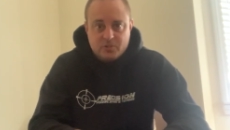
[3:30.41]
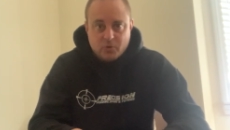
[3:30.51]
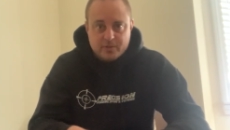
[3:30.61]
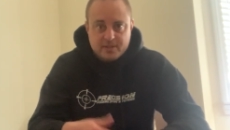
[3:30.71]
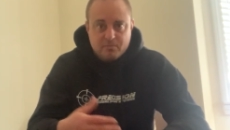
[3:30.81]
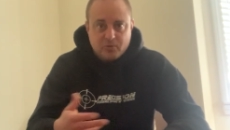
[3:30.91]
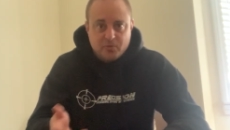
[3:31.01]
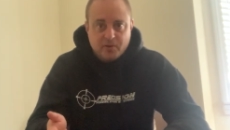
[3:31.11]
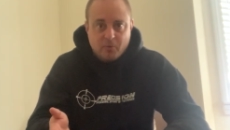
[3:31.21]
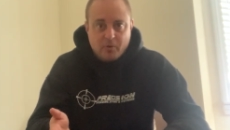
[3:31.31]
towards
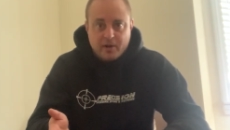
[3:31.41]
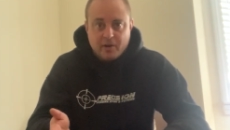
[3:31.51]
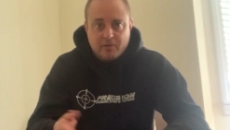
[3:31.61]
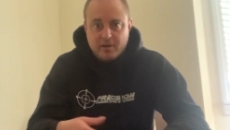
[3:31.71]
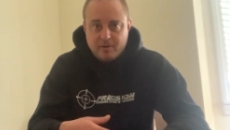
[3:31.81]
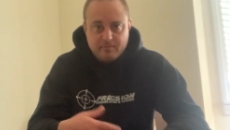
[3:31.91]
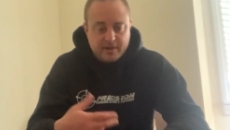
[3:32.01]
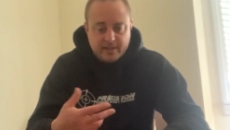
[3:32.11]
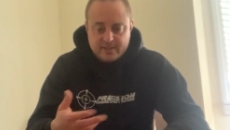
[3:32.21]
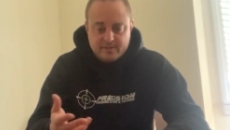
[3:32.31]
improving 1RM
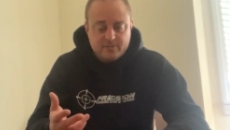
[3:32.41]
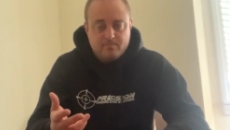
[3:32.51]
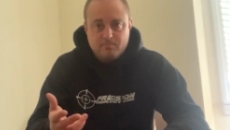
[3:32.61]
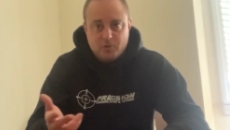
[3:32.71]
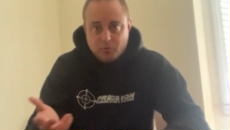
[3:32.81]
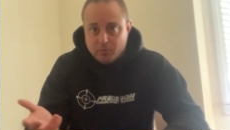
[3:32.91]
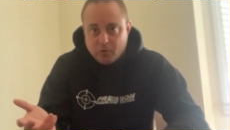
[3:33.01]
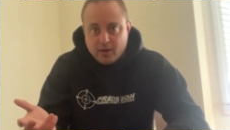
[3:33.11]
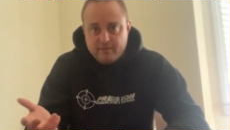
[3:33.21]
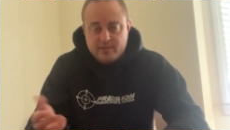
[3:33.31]
as doing
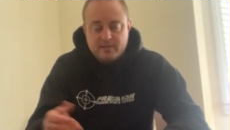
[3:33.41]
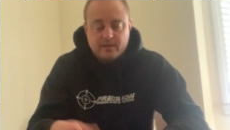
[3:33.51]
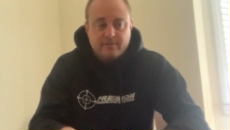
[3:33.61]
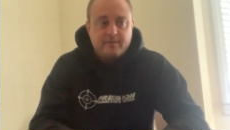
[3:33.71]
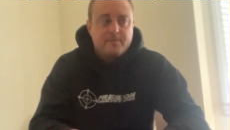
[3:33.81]
more heavy stuff.